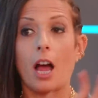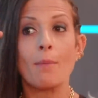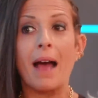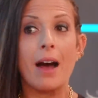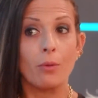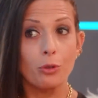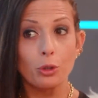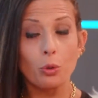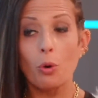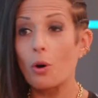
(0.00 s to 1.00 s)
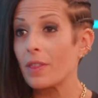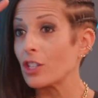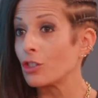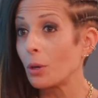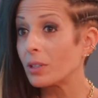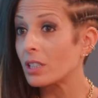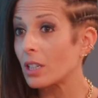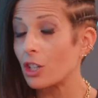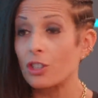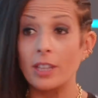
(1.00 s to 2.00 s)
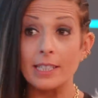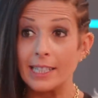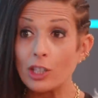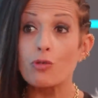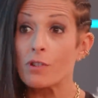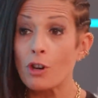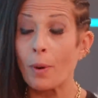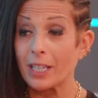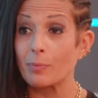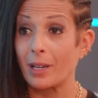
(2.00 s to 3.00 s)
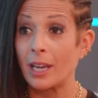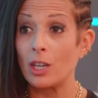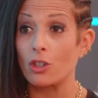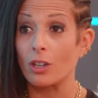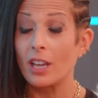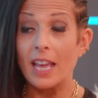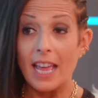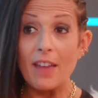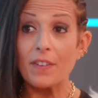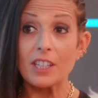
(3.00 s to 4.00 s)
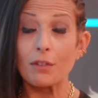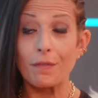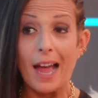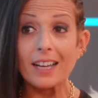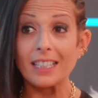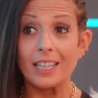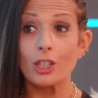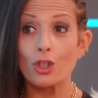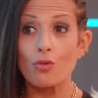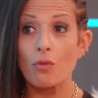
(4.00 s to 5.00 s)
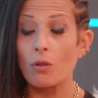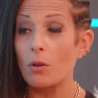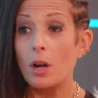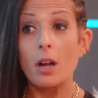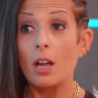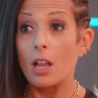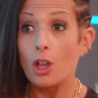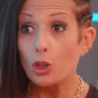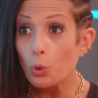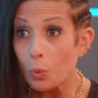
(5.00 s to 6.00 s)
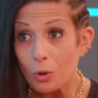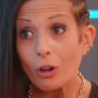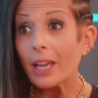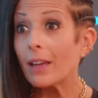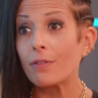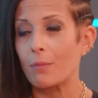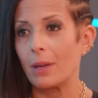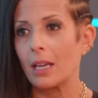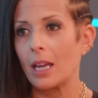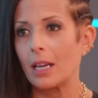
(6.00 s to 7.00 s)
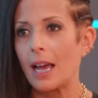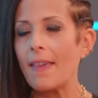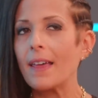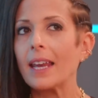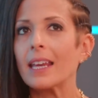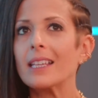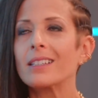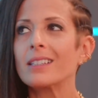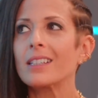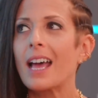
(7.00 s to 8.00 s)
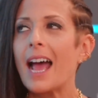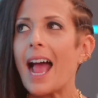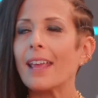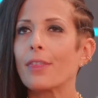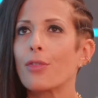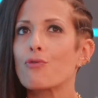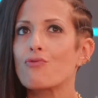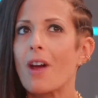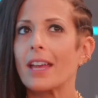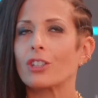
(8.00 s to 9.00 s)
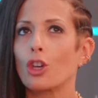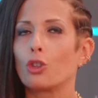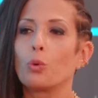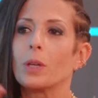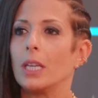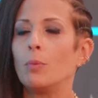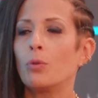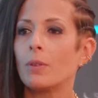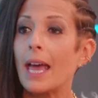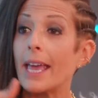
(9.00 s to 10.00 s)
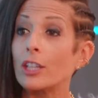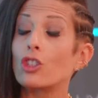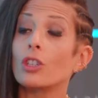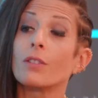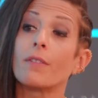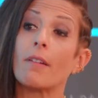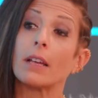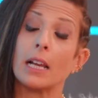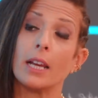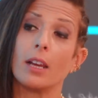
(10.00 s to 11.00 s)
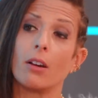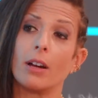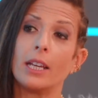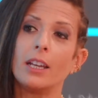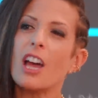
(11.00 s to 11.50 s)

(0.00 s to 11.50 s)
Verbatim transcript: right. I'm out the door. There's no discussion. There's literally no explanation. Right. If it's a fact and it's true, you will not hear from me again. And that isn't a threat to keep you there. It's just yeah, a very clear line.